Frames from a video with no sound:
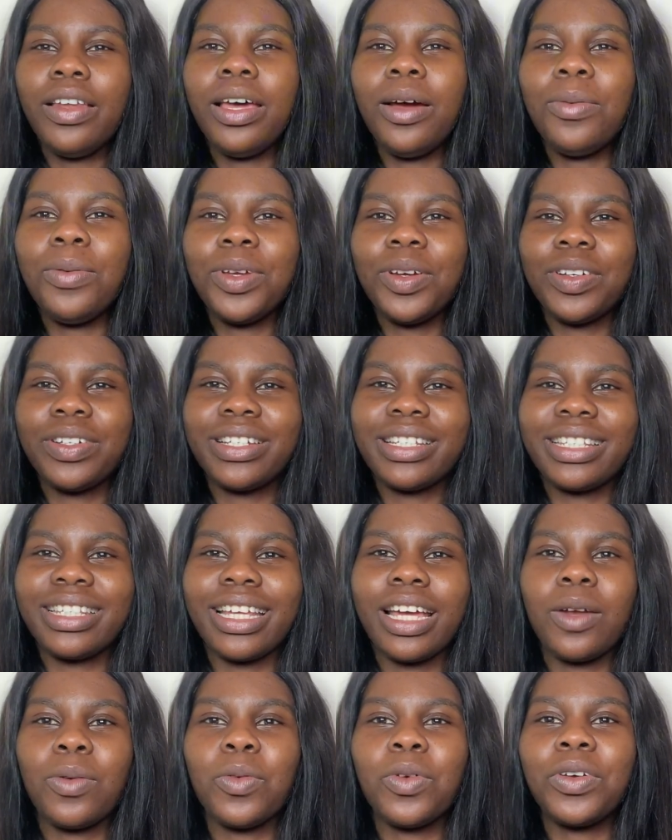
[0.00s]
that we
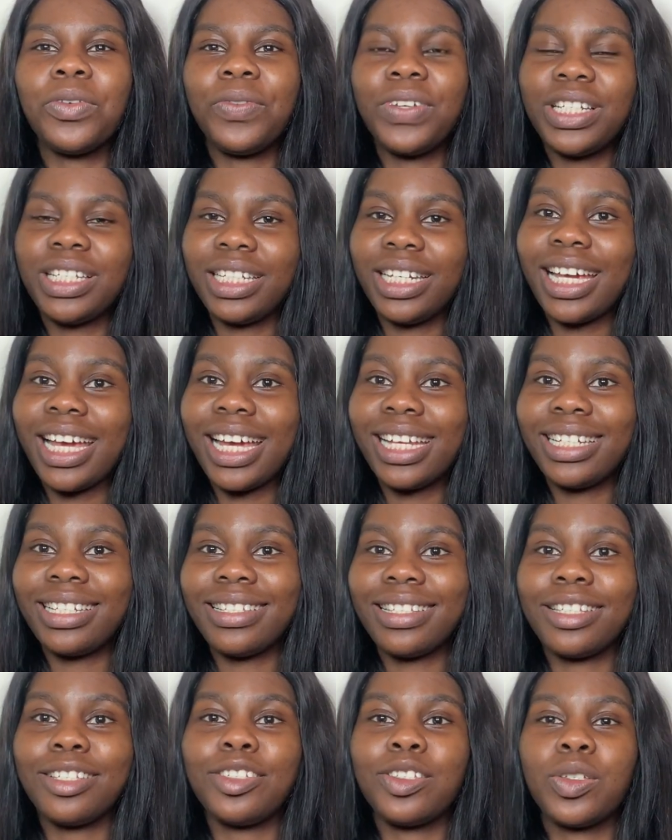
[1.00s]
understand what Virginia
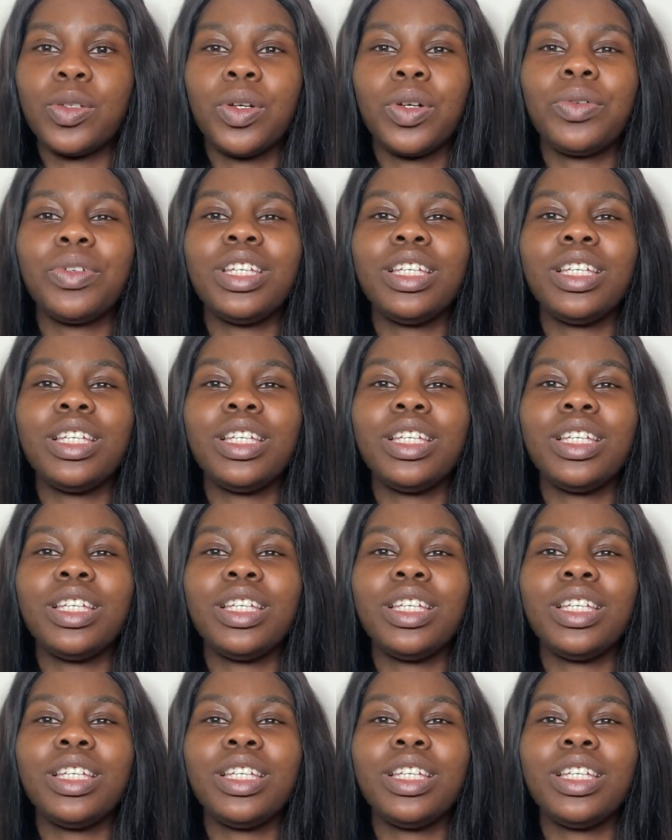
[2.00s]
Henderson's theory